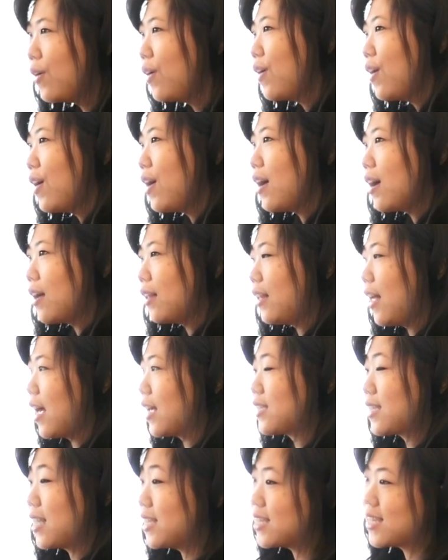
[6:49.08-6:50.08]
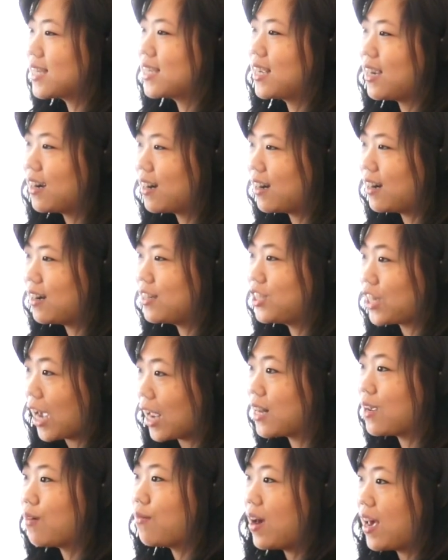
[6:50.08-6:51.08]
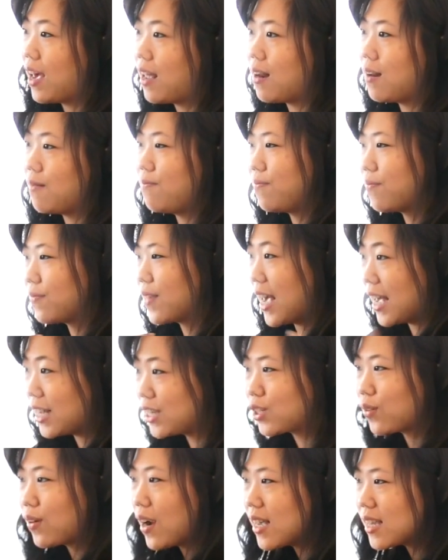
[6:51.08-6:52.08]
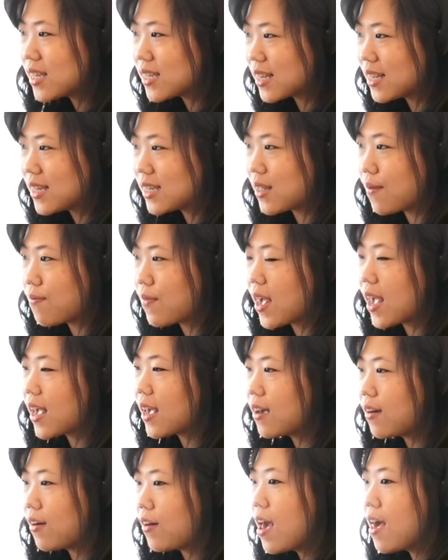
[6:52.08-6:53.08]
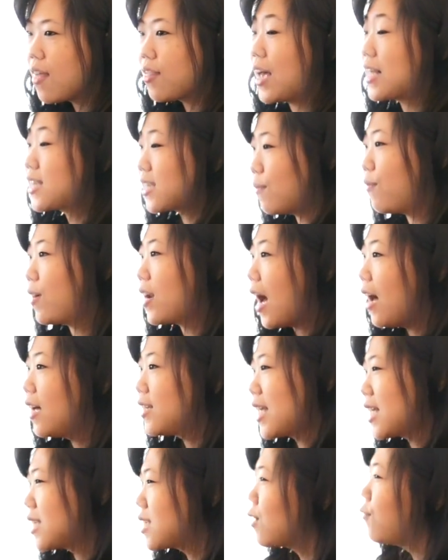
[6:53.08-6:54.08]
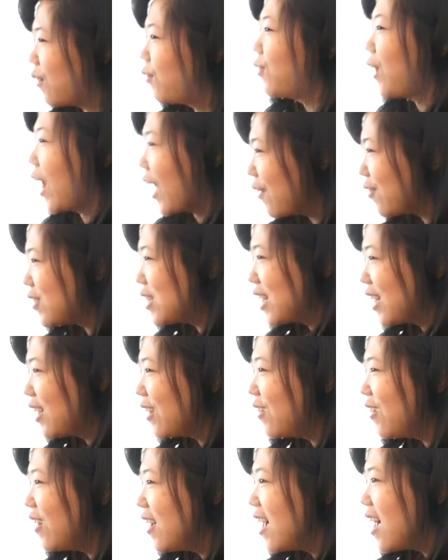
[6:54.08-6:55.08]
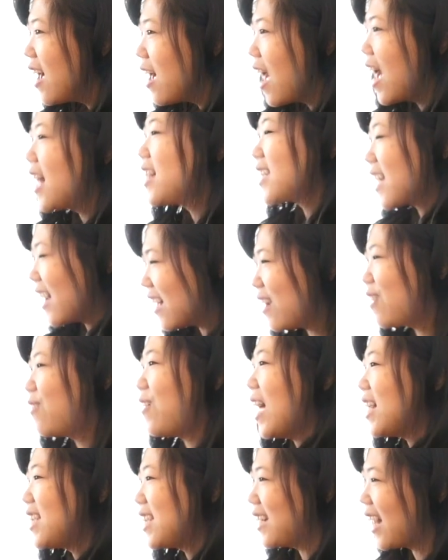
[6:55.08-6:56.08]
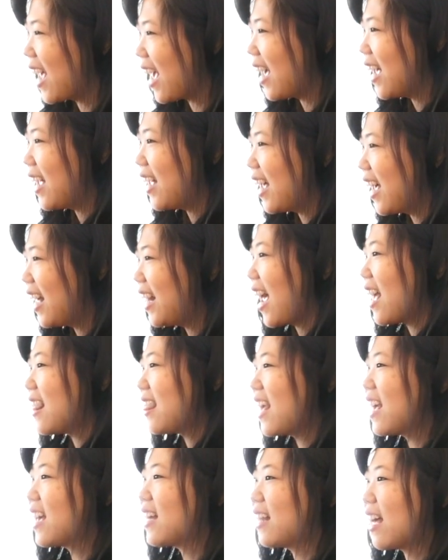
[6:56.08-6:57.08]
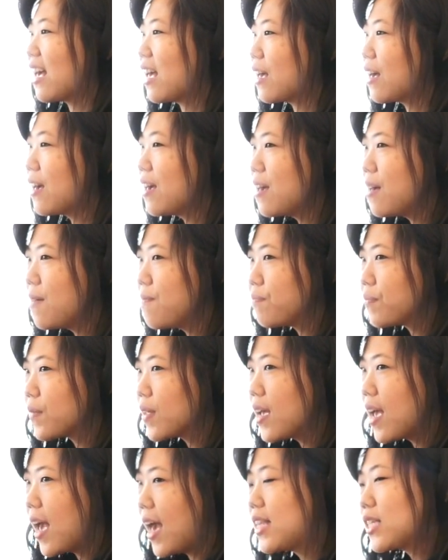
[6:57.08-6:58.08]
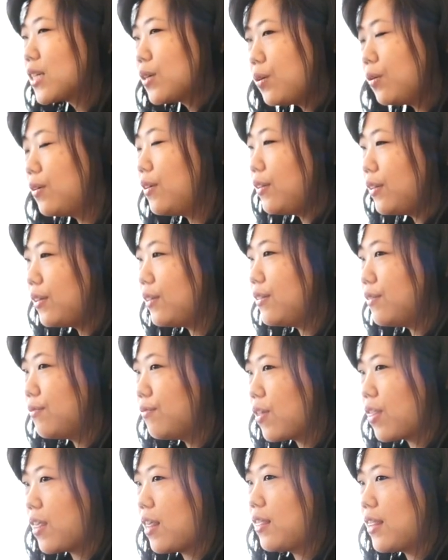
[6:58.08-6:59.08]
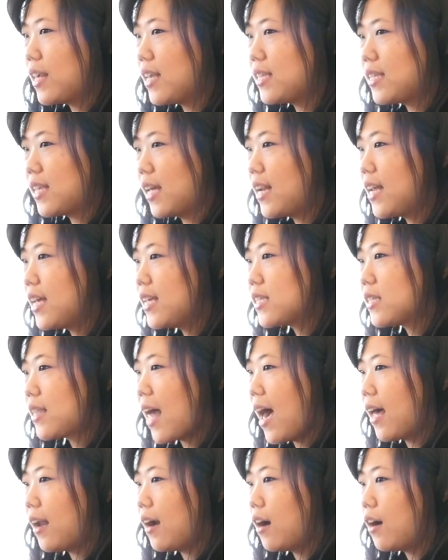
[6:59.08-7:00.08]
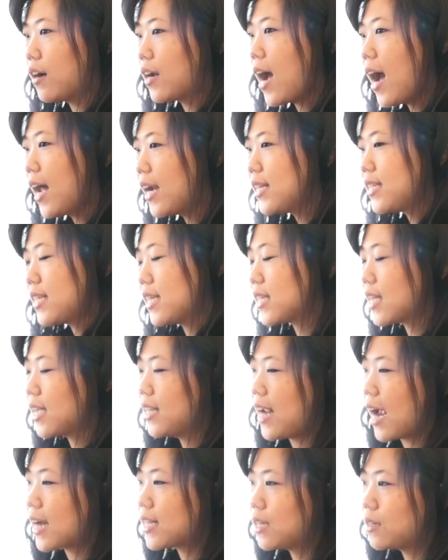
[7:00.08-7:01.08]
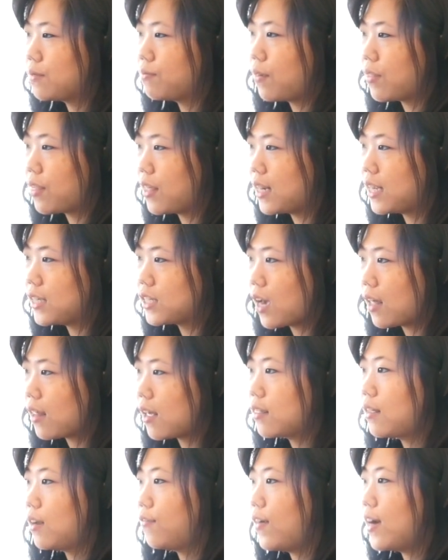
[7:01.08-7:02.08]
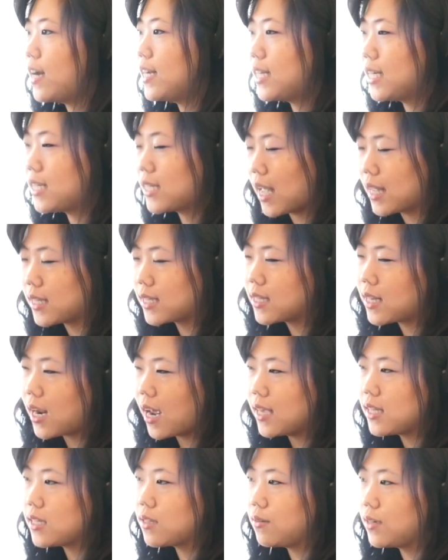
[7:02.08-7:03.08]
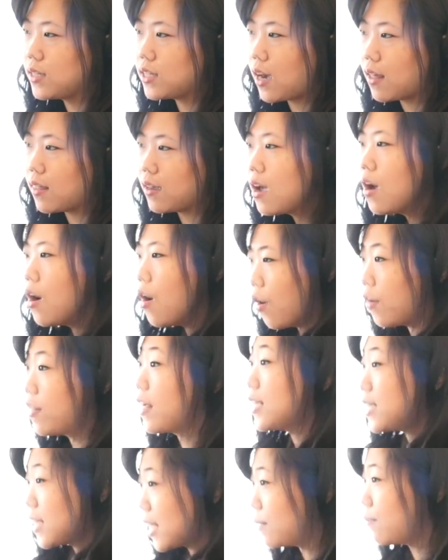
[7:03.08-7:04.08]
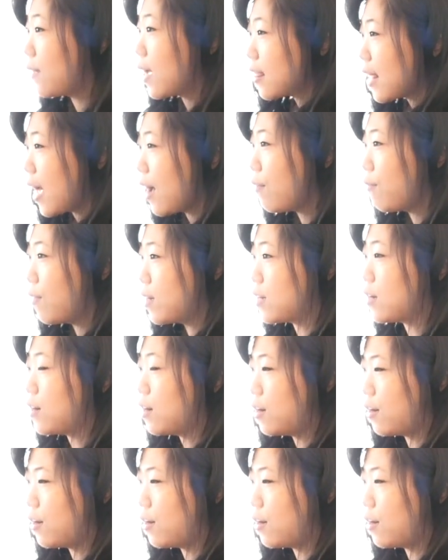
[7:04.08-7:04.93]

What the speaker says: like sincere, genuine interest in something that someone else has devoted their kind of life to, it's gonna resonate. And I think like it's cool within these cities that are kind of disconnected within each other. They're very desensitized to each other, or they seem like that when